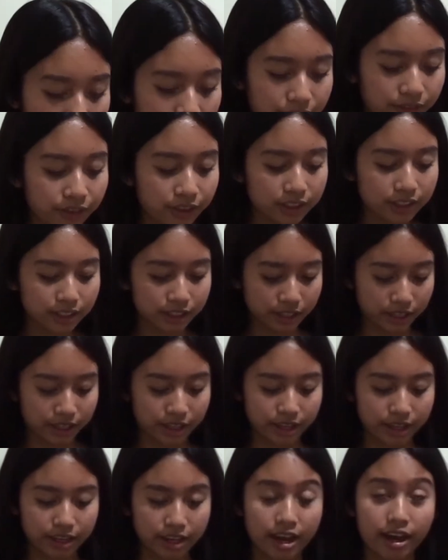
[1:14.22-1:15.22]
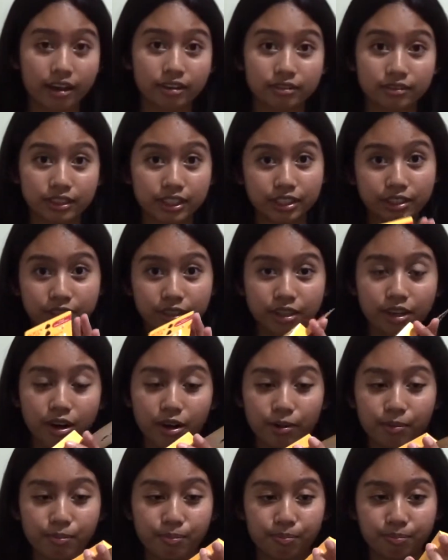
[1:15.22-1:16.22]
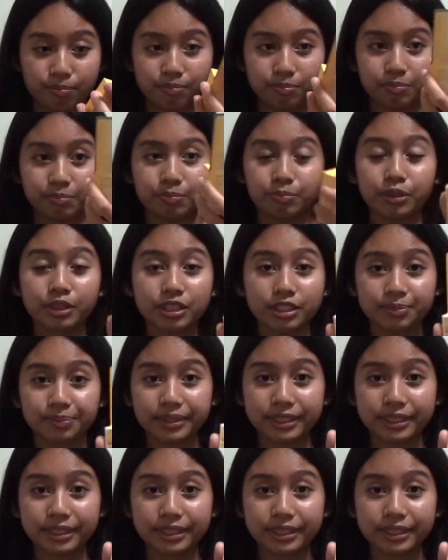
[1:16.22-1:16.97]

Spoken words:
first thing I have here are first